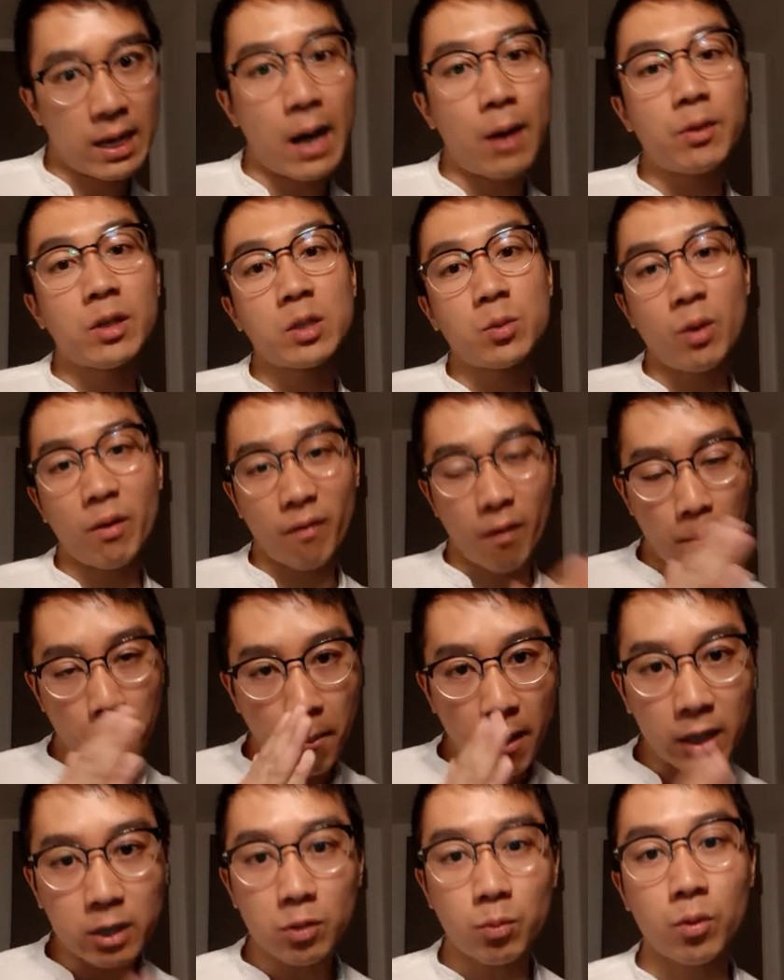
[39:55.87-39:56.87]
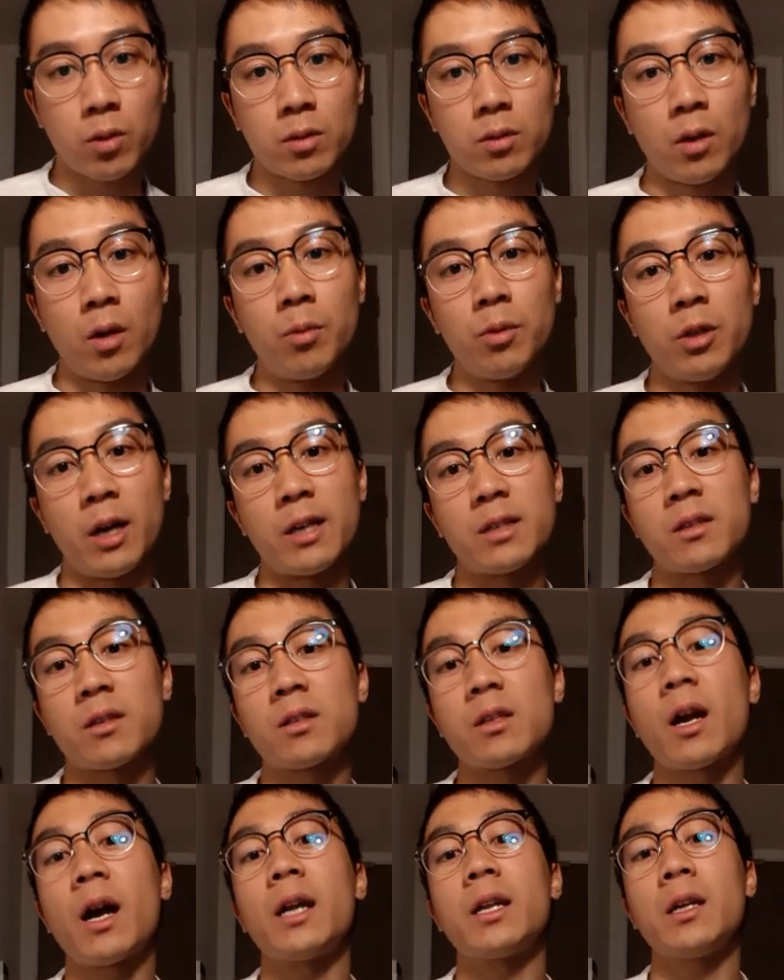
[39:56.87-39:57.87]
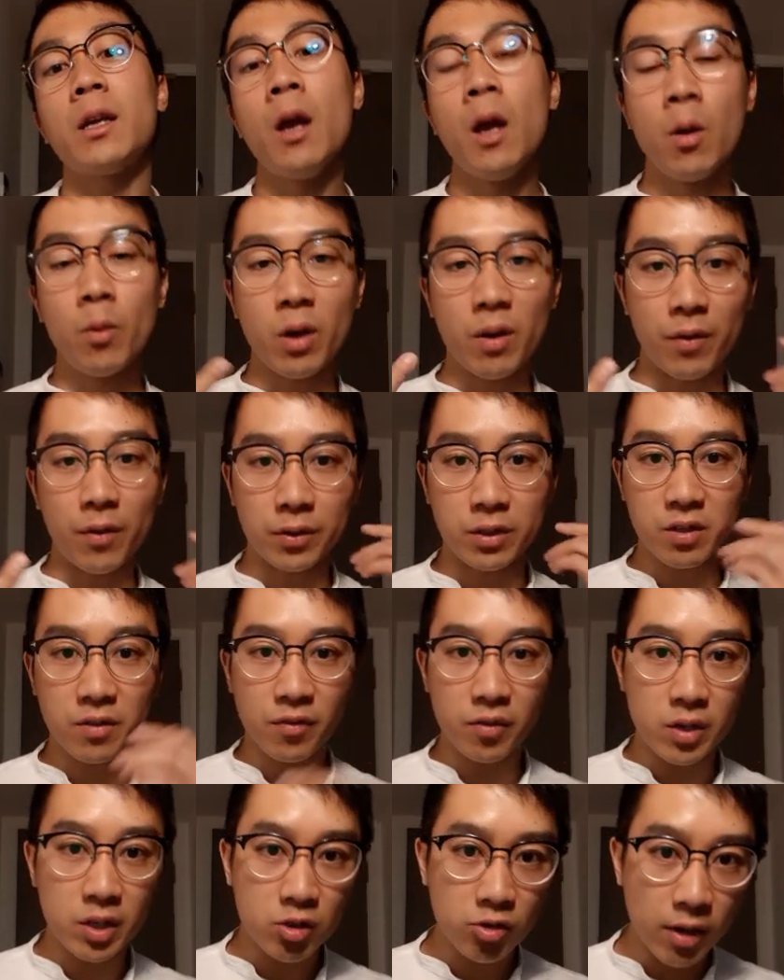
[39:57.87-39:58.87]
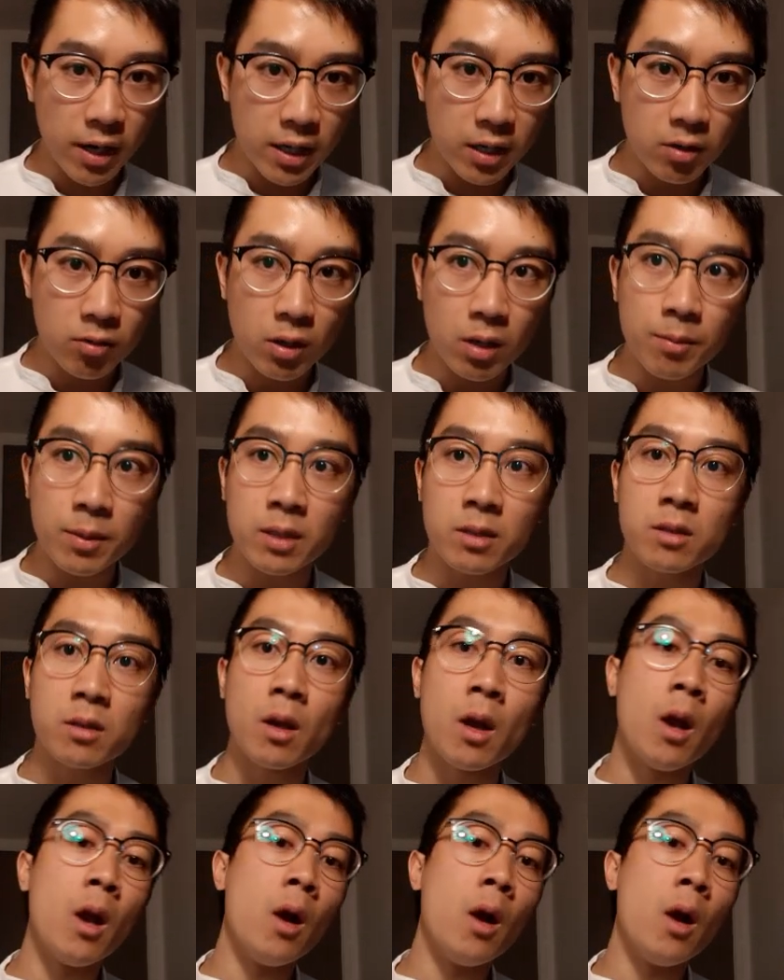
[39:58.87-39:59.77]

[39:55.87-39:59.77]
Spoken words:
Nowadays, we have a much more globalized society. We have all these free trade agreements.